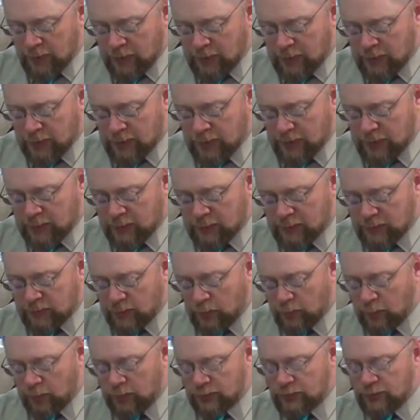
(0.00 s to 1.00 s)
uh,
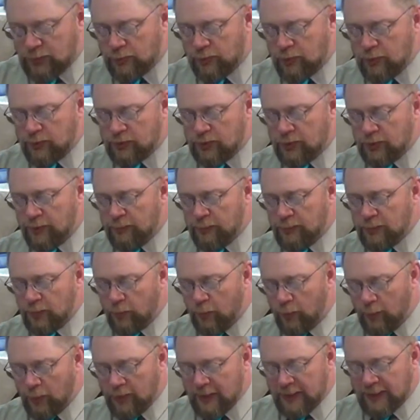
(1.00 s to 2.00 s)
toward Jerusalem to
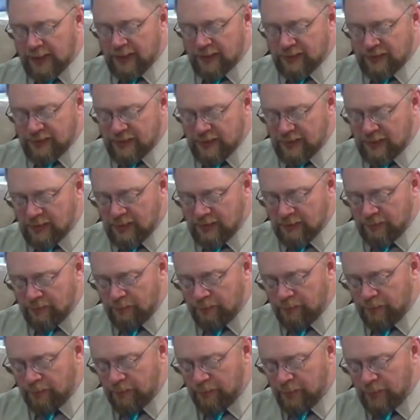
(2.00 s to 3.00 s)
war against it,
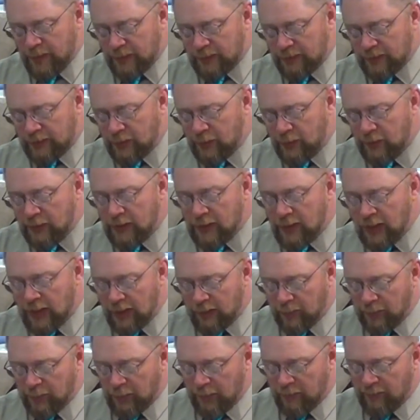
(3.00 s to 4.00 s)
but could
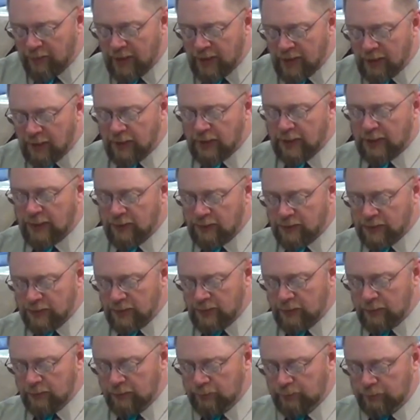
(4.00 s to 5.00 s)
not prevail against
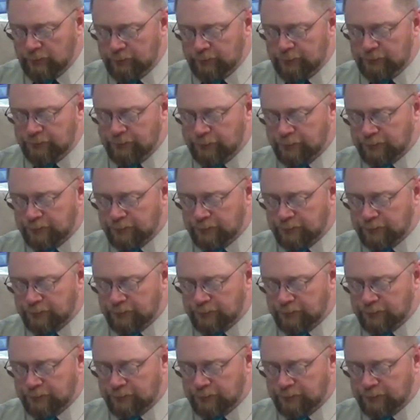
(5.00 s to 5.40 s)
it.